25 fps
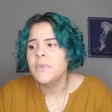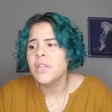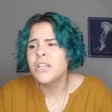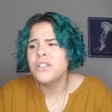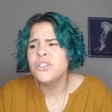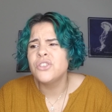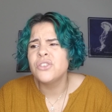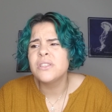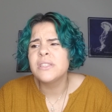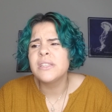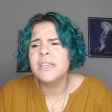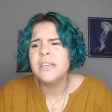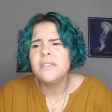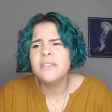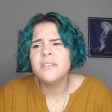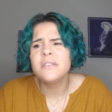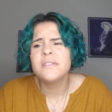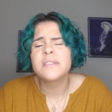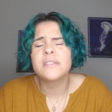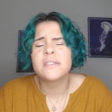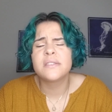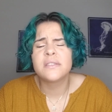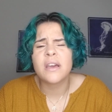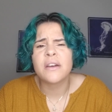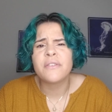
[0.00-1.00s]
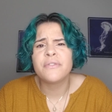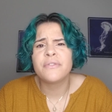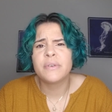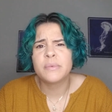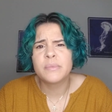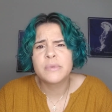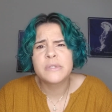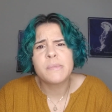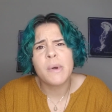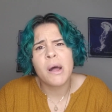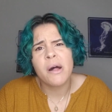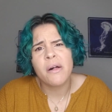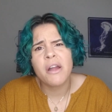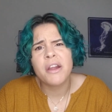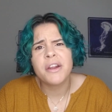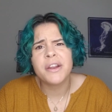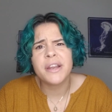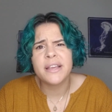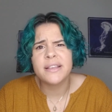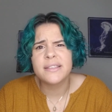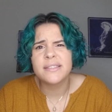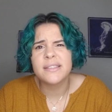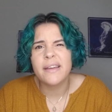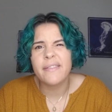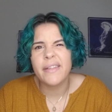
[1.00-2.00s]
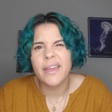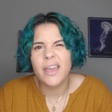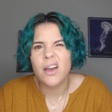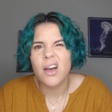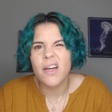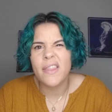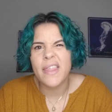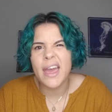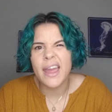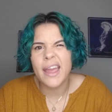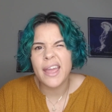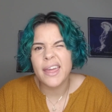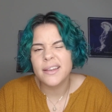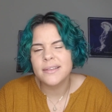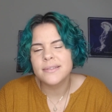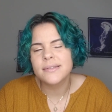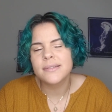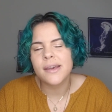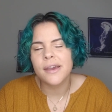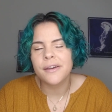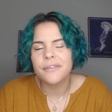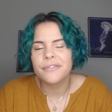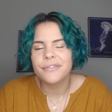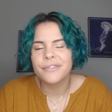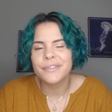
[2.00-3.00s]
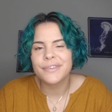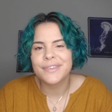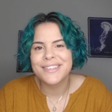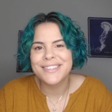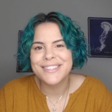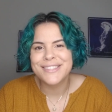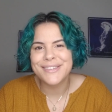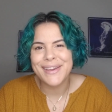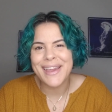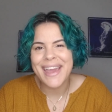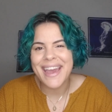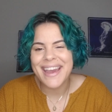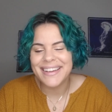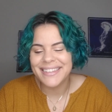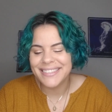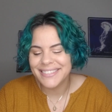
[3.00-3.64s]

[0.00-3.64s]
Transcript: just like the stuff from small artists. I like all that kind of stuff. So yeah.